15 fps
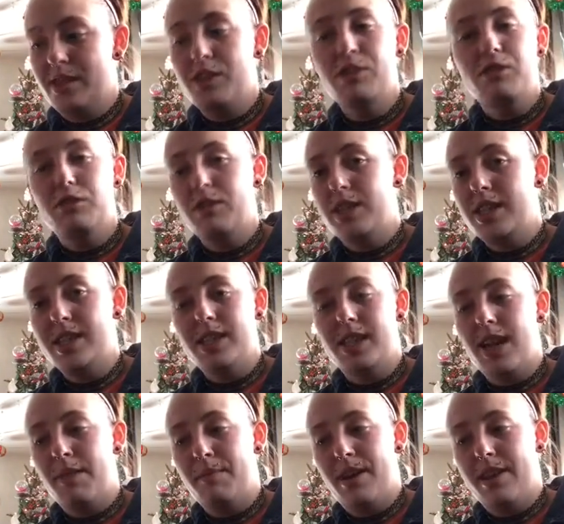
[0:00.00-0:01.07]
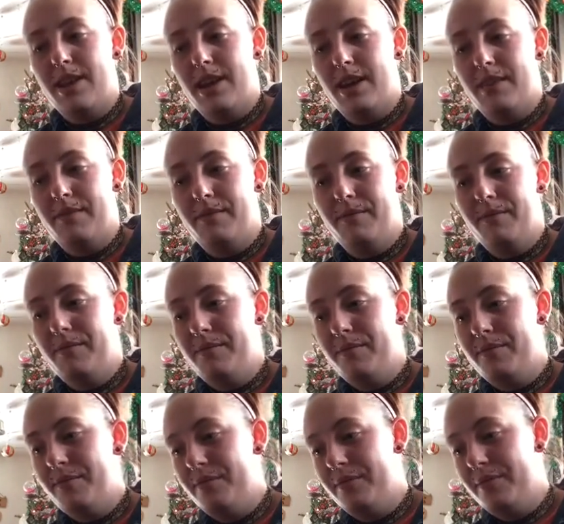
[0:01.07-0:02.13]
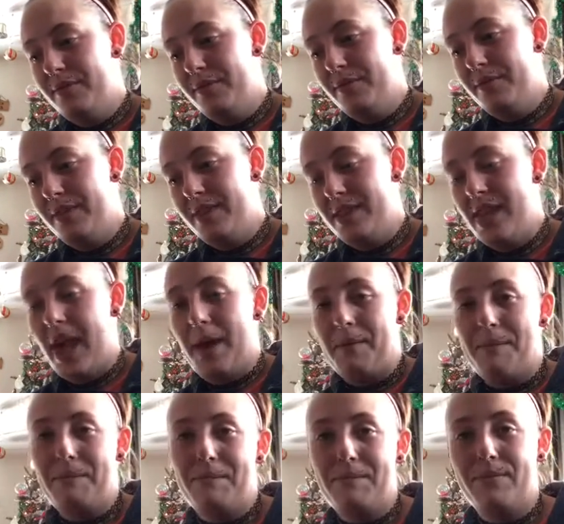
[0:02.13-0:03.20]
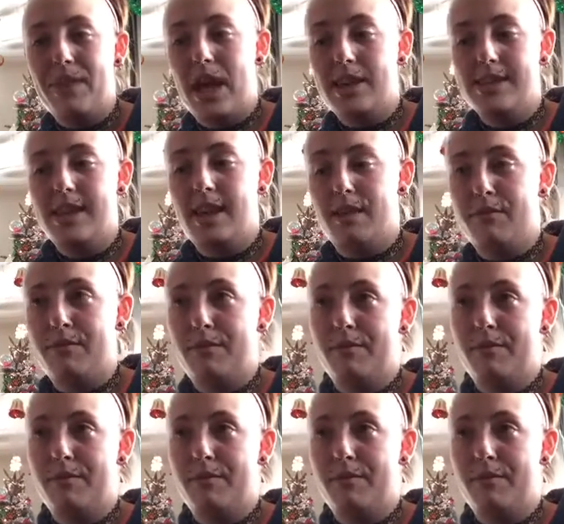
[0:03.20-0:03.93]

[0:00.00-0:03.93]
You don't need to climb on that. Yeah, not safe.